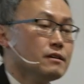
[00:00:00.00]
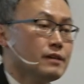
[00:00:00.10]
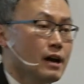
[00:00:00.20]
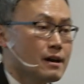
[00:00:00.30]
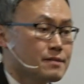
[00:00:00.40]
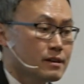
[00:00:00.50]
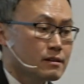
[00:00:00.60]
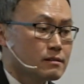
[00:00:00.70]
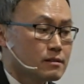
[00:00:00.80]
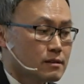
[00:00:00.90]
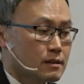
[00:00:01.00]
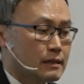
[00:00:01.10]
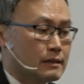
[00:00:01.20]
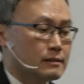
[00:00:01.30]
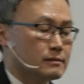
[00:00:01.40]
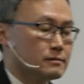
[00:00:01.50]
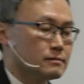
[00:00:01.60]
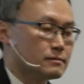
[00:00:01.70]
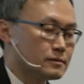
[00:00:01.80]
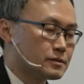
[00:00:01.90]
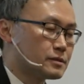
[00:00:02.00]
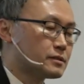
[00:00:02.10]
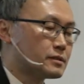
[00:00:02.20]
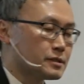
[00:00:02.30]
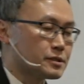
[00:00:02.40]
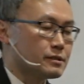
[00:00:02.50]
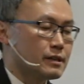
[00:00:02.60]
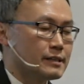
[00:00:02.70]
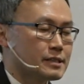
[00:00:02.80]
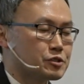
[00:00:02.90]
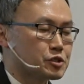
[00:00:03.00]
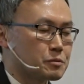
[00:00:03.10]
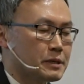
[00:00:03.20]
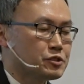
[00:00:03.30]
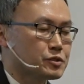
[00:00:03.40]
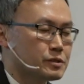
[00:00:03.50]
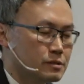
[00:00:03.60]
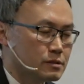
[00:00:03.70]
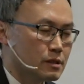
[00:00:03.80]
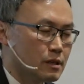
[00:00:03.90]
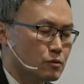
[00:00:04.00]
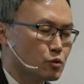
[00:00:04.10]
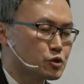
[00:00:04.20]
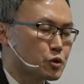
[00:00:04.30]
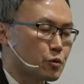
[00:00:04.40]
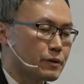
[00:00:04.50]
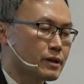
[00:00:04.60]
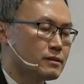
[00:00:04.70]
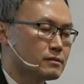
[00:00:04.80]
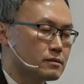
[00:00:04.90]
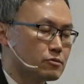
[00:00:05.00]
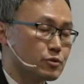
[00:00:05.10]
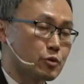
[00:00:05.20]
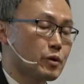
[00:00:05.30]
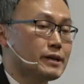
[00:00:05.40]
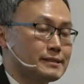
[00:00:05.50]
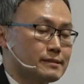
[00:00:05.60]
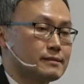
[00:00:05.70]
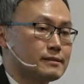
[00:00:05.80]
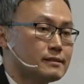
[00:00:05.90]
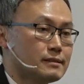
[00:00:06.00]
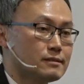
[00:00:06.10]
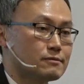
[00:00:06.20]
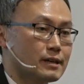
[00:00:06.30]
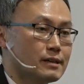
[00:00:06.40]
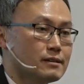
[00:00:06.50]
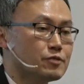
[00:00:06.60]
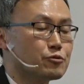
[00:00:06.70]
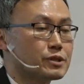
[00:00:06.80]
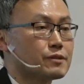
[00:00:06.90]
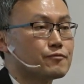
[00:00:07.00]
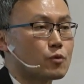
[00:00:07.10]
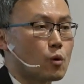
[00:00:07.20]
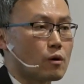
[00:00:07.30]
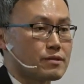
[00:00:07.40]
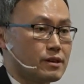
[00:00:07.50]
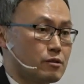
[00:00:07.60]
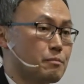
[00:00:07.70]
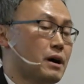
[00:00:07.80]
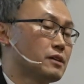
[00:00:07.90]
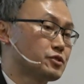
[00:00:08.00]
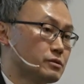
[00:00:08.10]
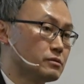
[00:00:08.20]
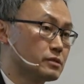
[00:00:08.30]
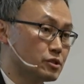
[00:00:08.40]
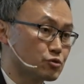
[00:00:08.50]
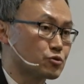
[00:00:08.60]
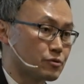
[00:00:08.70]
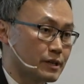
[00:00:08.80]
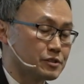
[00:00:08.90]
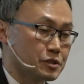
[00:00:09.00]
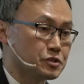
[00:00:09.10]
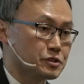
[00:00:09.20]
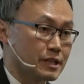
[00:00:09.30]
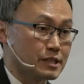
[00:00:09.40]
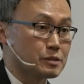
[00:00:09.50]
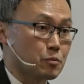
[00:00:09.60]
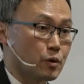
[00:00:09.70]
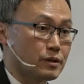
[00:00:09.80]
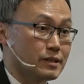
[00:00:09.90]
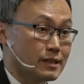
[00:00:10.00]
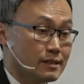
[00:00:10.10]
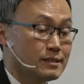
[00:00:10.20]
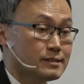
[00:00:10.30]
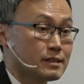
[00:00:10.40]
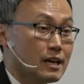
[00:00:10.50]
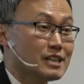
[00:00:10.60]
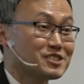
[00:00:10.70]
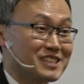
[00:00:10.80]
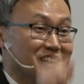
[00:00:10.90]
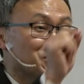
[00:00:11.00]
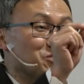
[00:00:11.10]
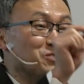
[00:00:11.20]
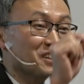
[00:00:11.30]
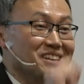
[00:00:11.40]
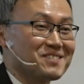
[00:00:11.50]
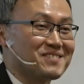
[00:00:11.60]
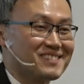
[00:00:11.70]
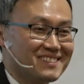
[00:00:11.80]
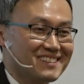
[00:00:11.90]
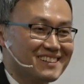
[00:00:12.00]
Yeah, I think the, uh, just uh, as I just mentioned, uh, North Korean uh, request right, in return for their partial denuclearization at this point is sanction relief.